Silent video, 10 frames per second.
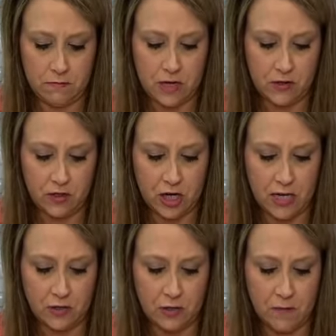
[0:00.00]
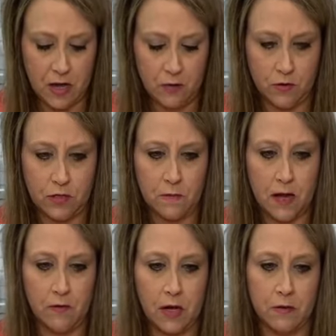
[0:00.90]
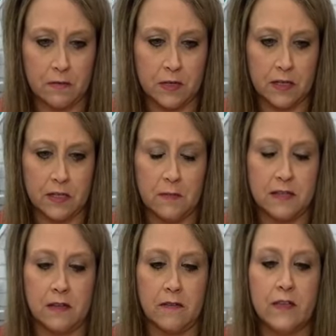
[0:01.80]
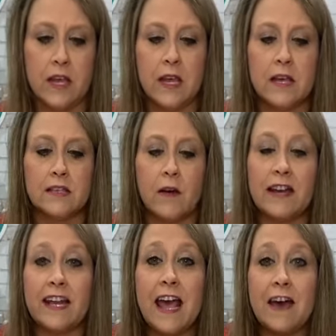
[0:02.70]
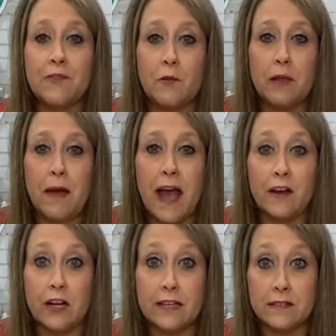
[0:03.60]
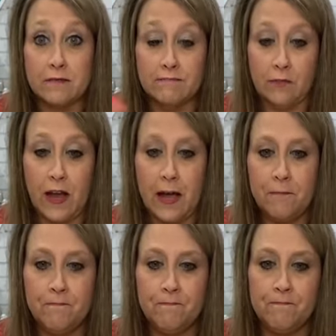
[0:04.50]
I just changed the mode or something. Oh, no, it's because of my stuff. So I didn't have three batteries, okay?